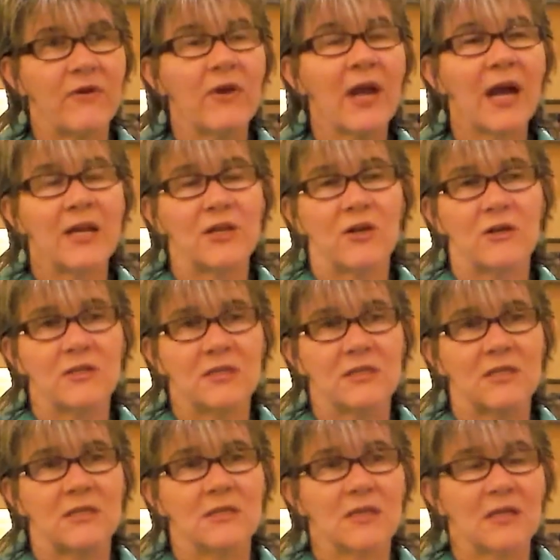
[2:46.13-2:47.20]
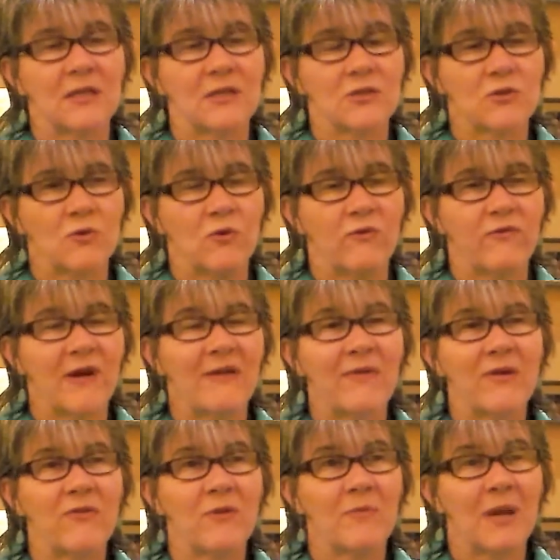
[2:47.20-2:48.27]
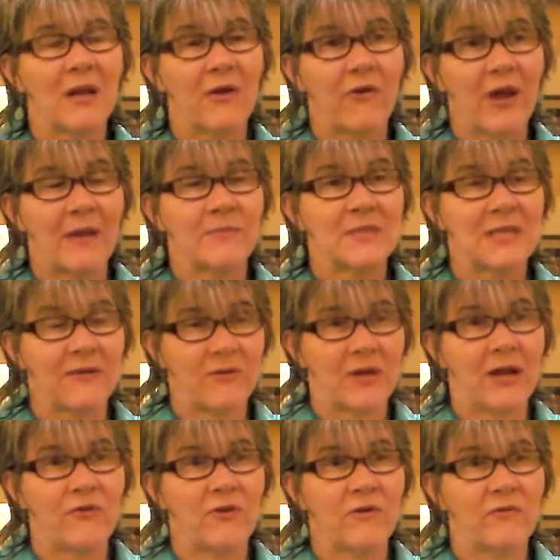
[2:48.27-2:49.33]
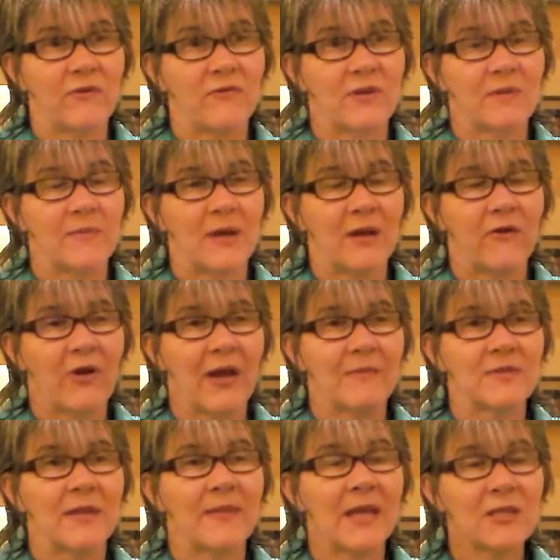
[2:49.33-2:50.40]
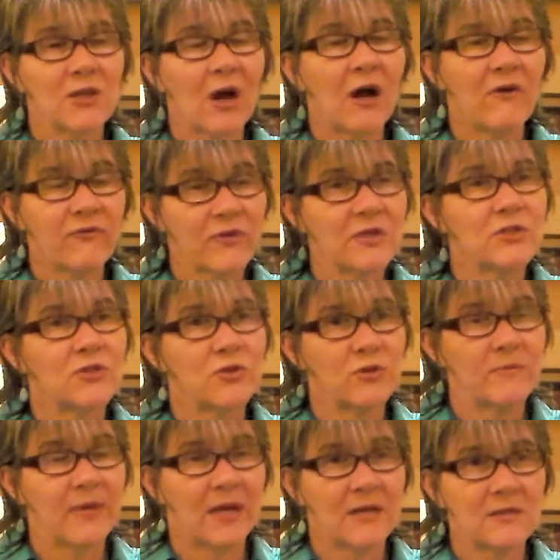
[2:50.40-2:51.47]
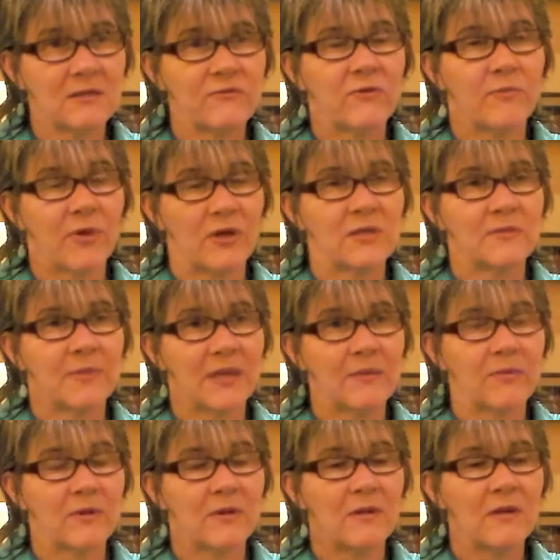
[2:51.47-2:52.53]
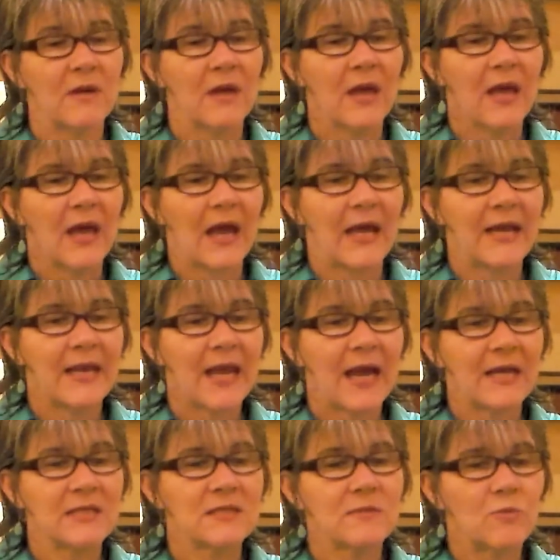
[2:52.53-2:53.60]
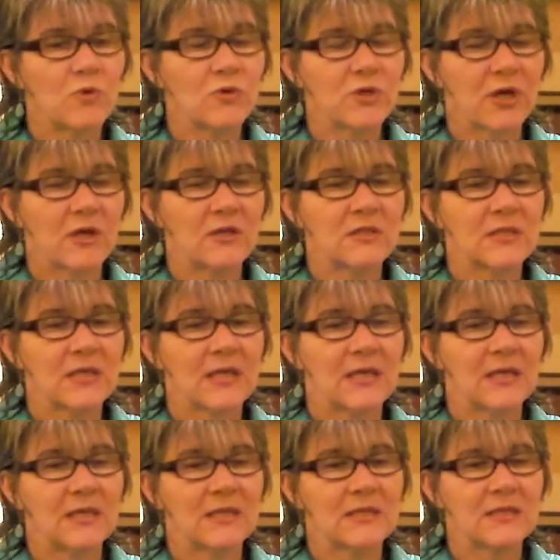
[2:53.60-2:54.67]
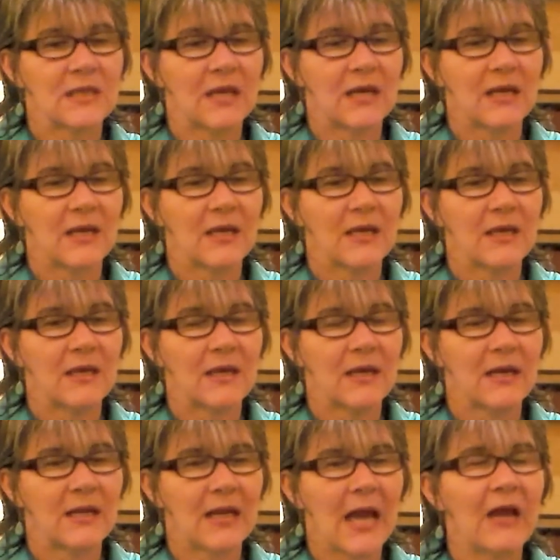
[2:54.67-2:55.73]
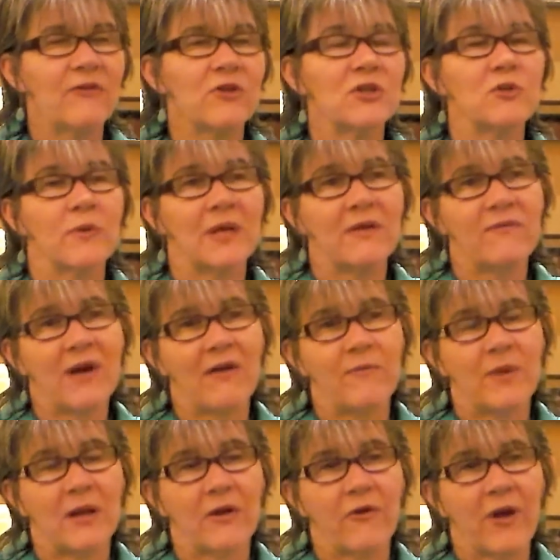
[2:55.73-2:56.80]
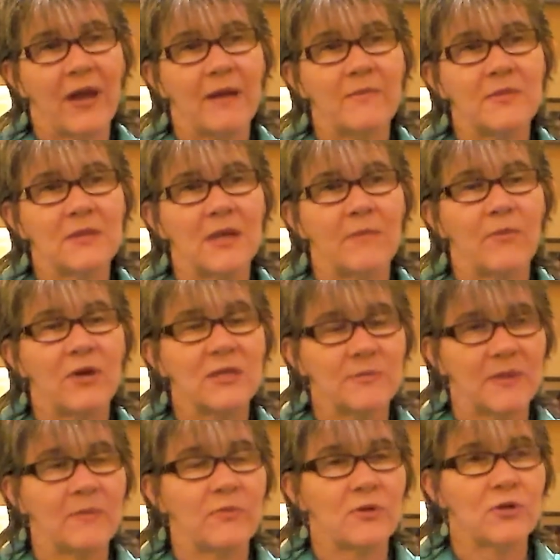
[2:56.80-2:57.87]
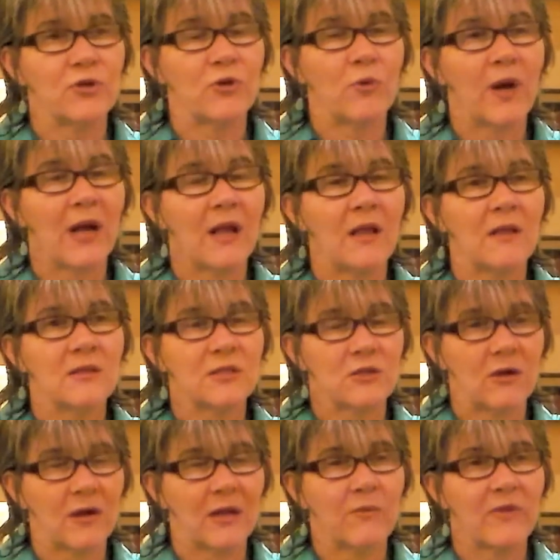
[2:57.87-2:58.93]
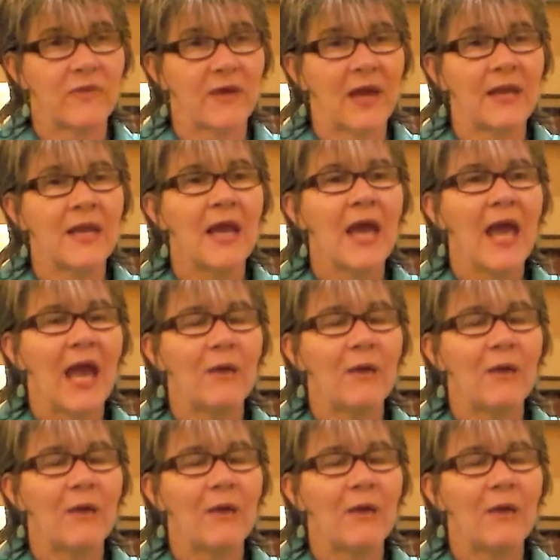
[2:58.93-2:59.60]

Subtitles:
very high dosages in the store, 500 milligrams, 750 milligrams, and that's often too much for most people. A nice small dose is 125 milligrams. Most people do well starting with that.